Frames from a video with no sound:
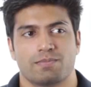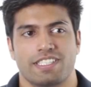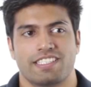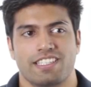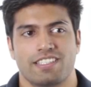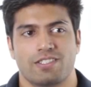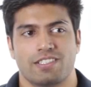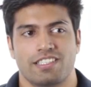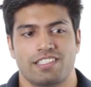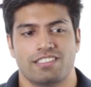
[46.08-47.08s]
My take
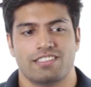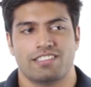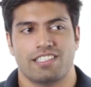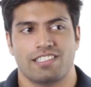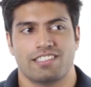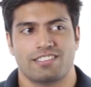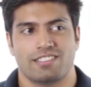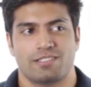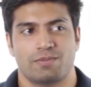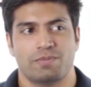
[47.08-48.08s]
on it is that
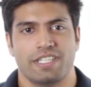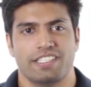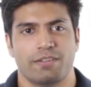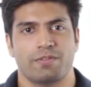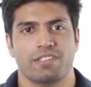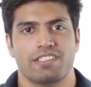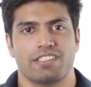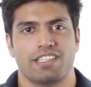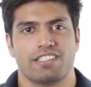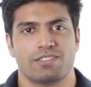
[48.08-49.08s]
it's pretty different.
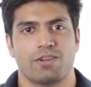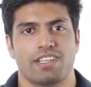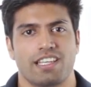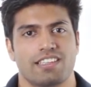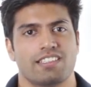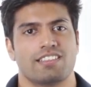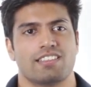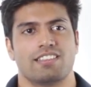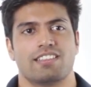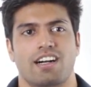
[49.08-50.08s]
It's not like the
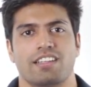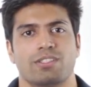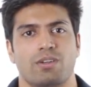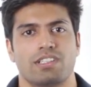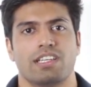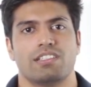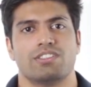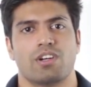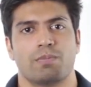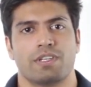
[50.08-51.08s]
other online
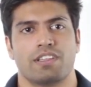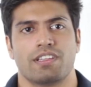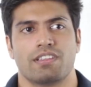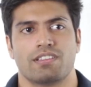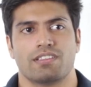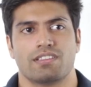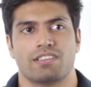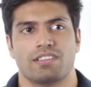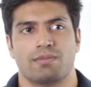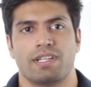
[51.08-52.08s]
shopping
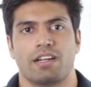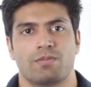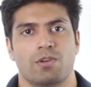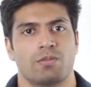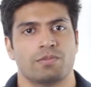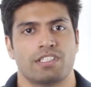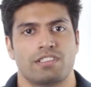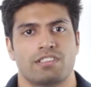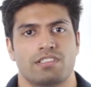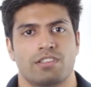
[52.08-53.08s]
platforms that are